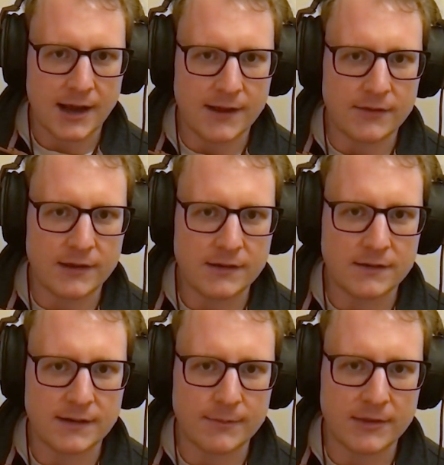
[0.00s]
And this
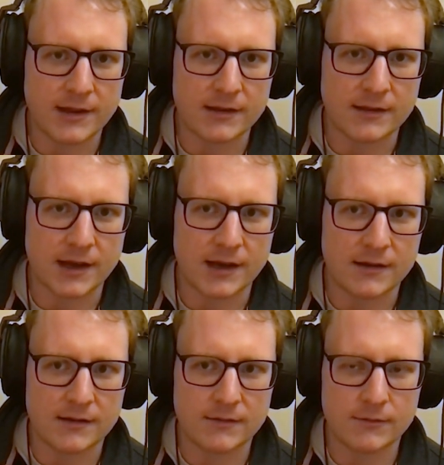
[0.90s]
is something that
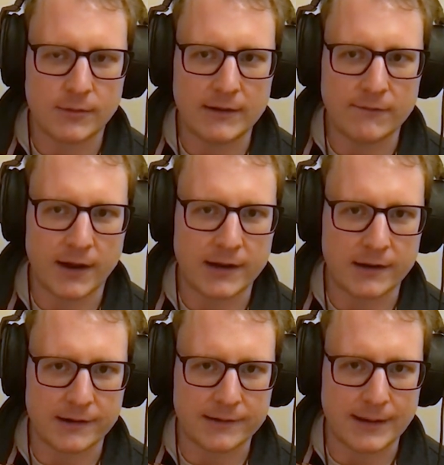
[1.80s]
we find
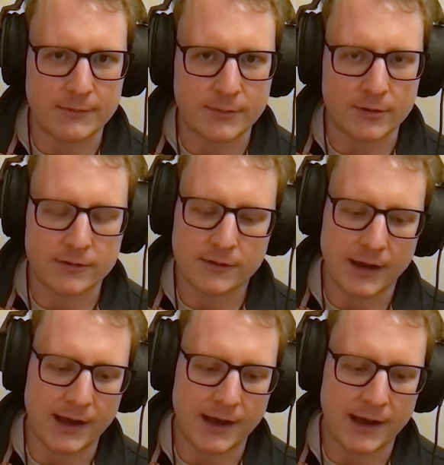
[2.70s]
unacceptable.